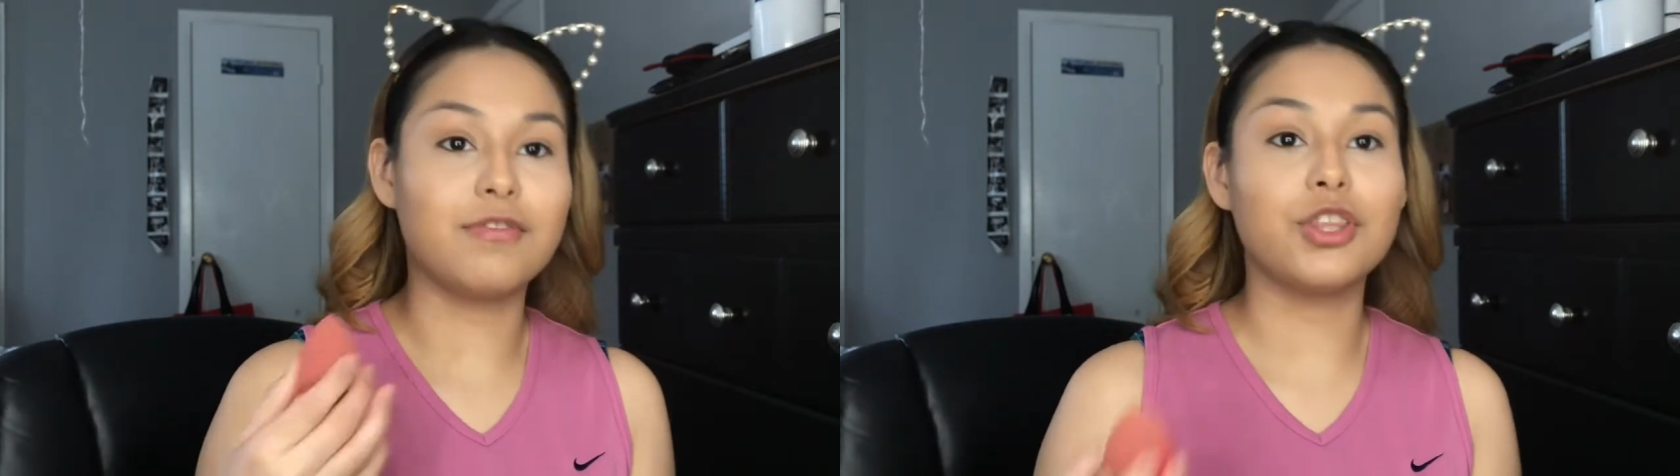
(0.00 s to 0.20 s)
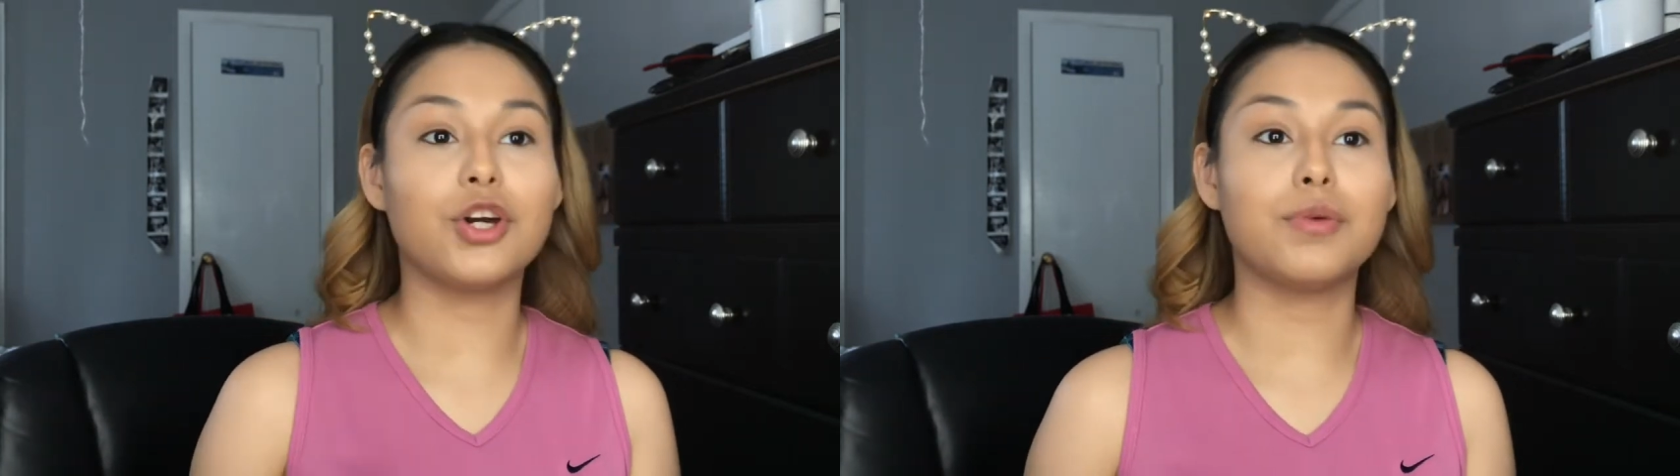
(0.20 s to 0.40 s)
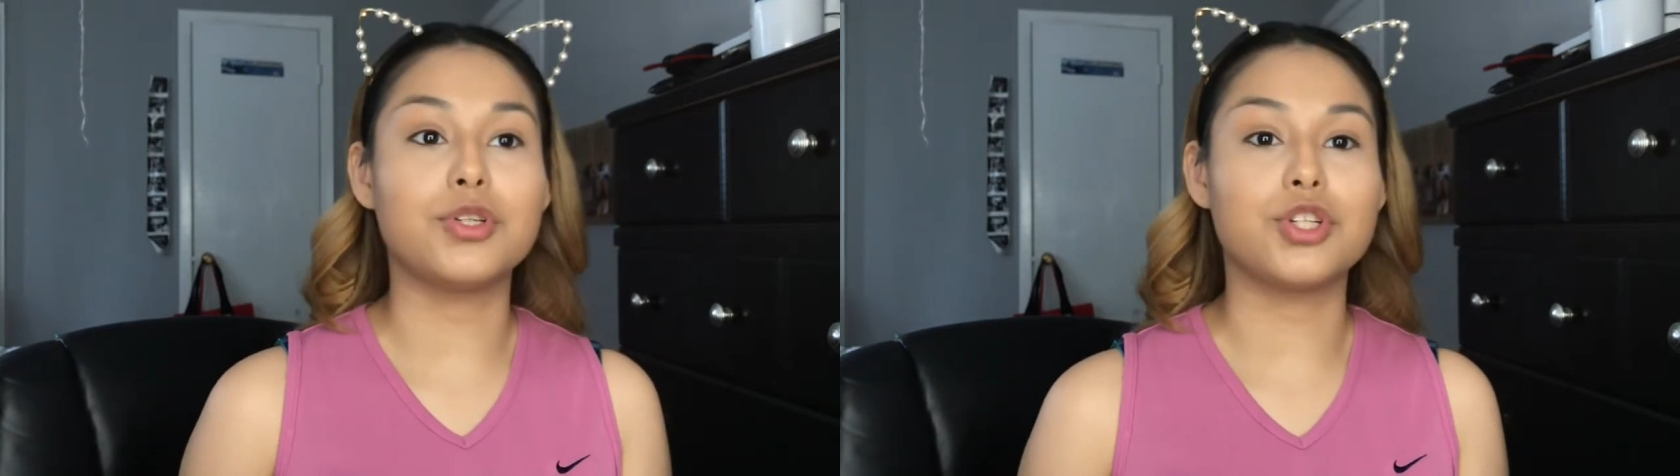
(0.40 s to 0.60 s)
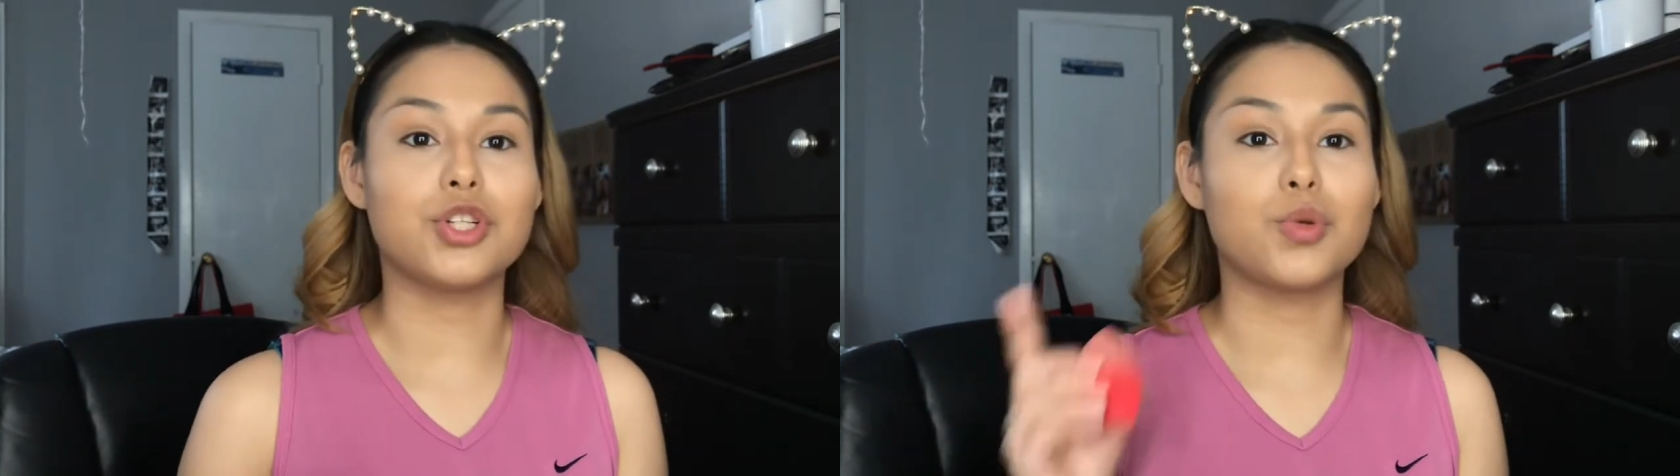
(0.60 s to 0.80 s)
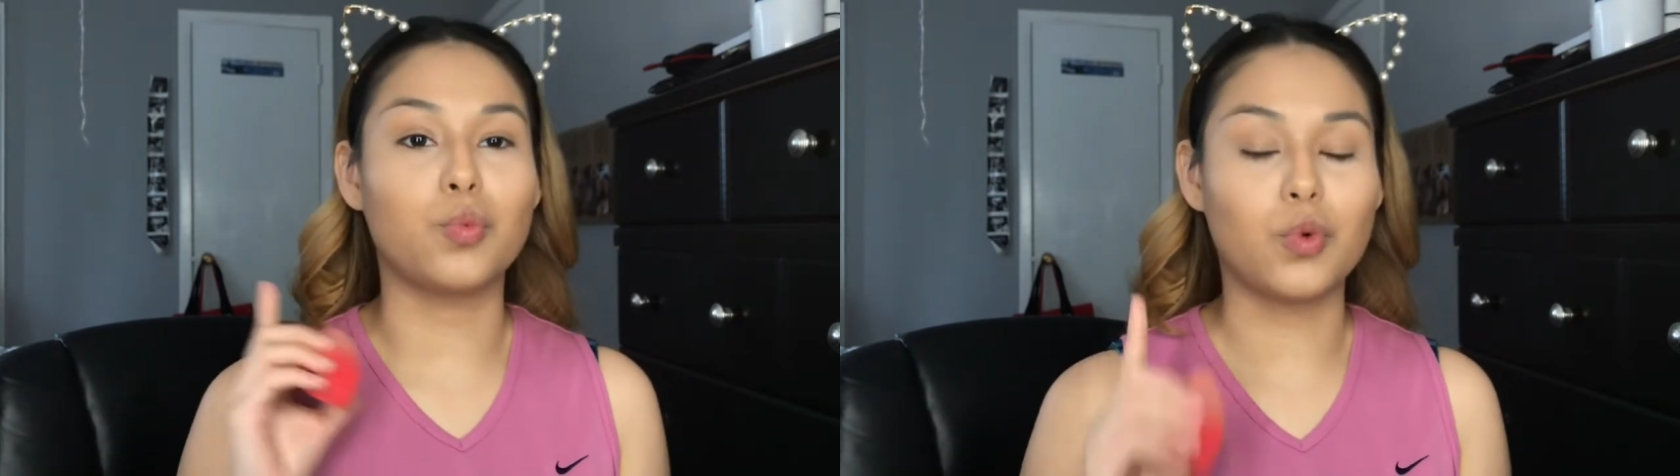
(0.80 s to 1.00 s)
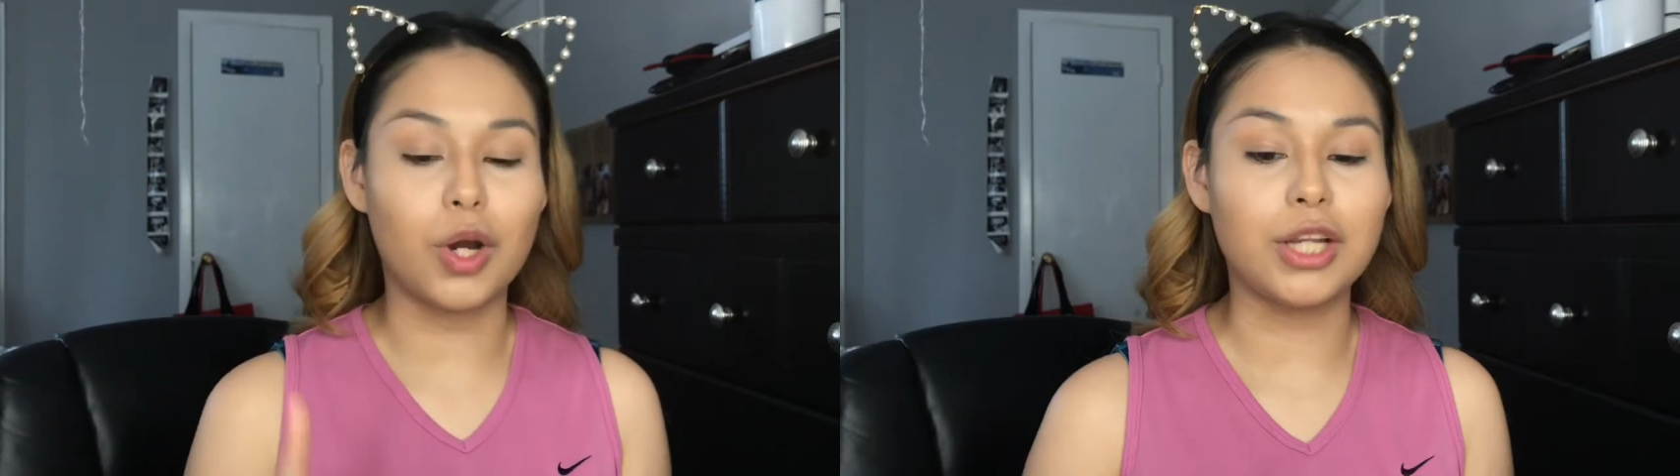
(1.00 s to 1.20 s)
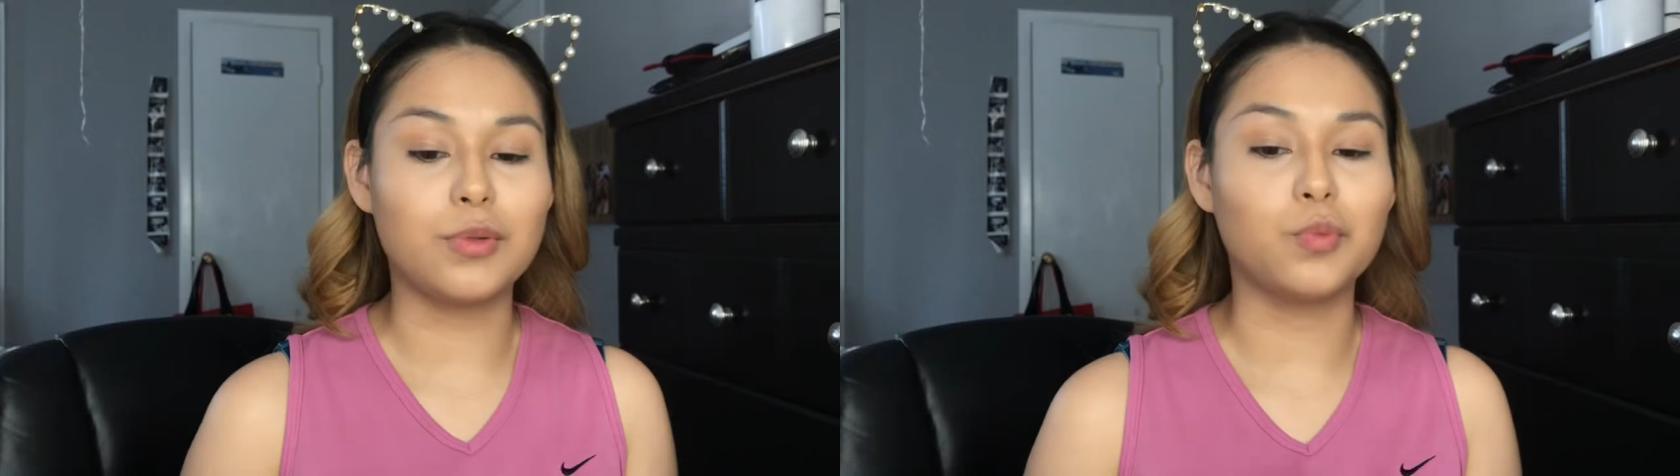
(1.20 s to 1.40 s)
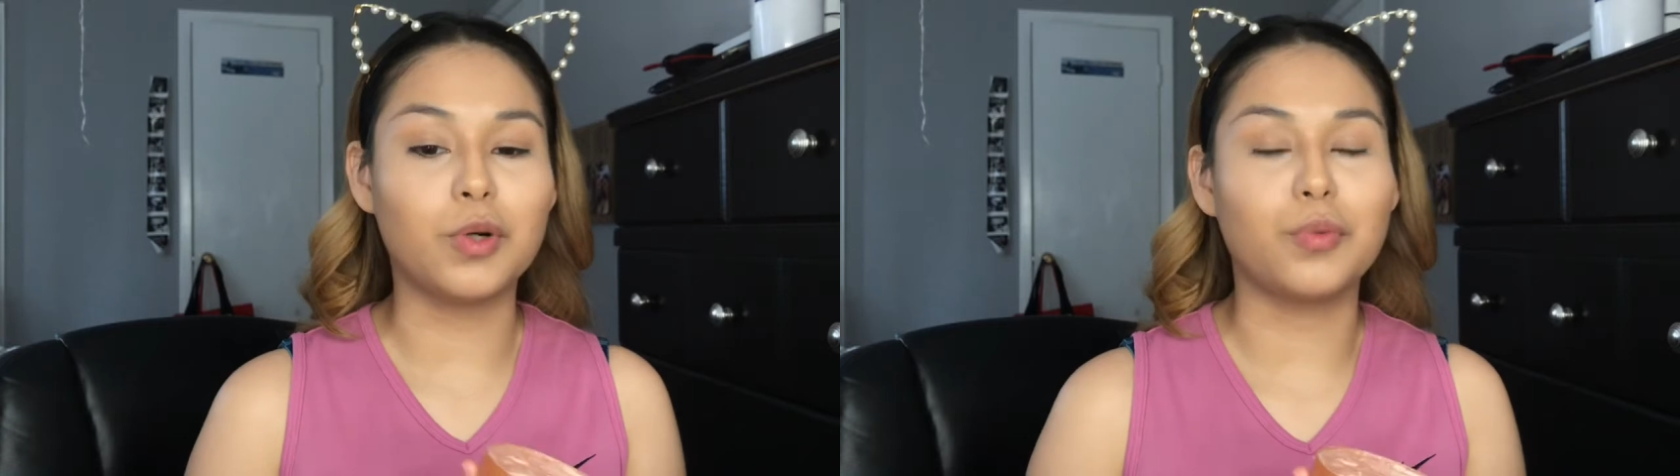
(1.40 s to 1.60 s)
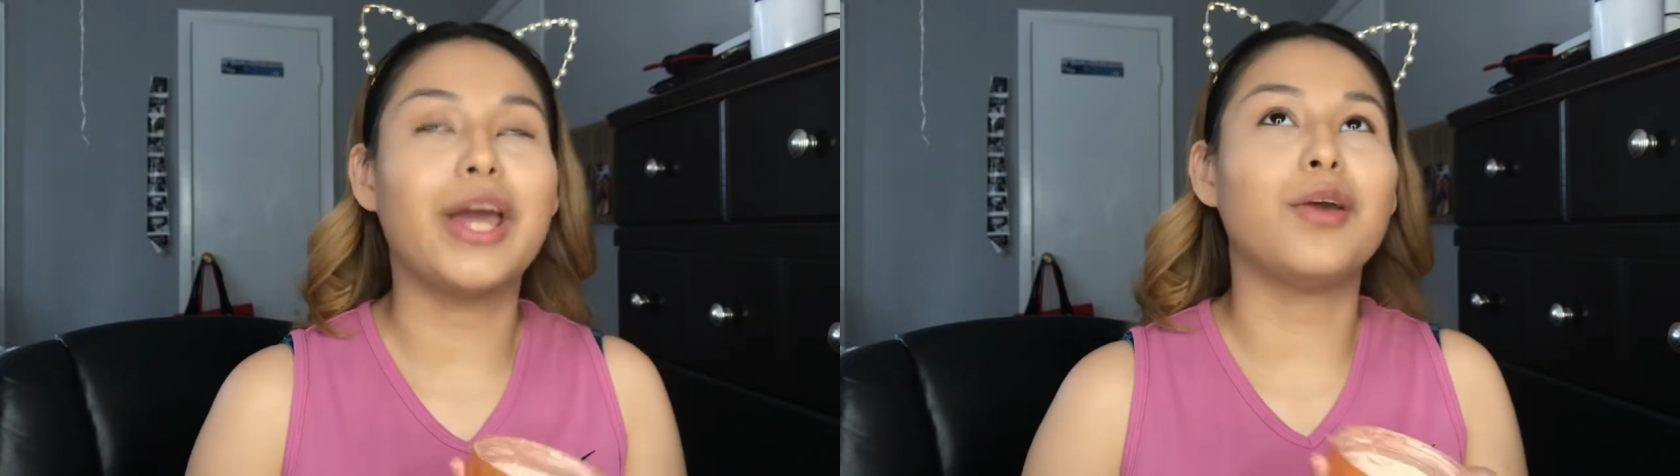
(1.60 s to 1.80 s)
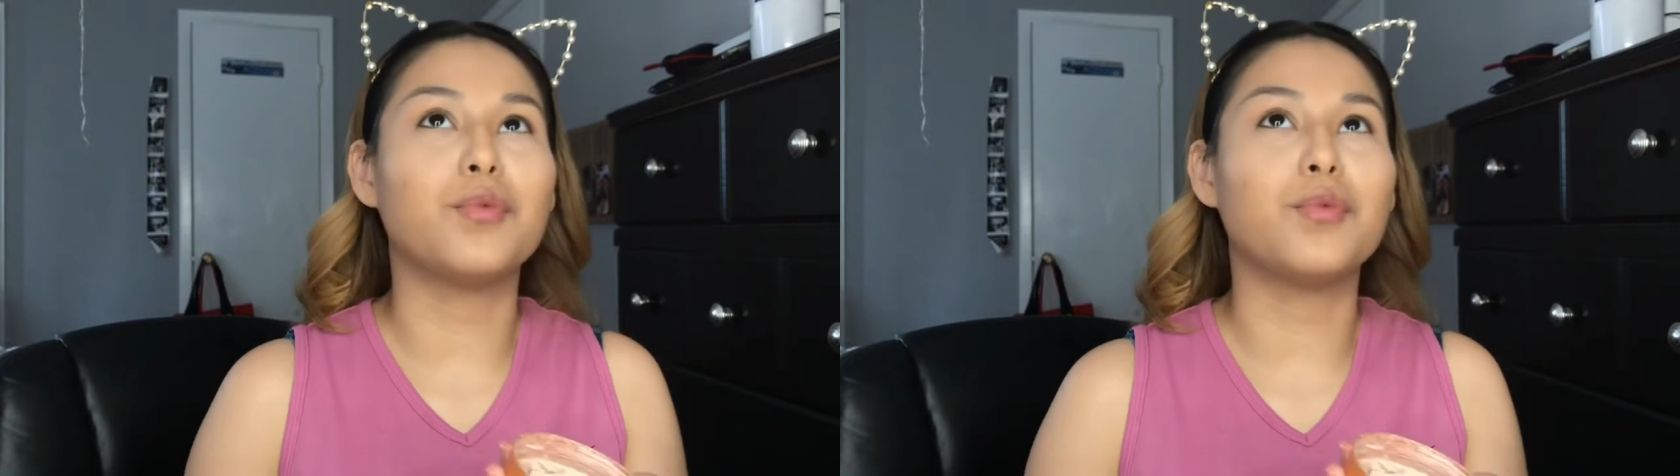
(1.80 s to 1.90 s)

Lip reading: even though it was just a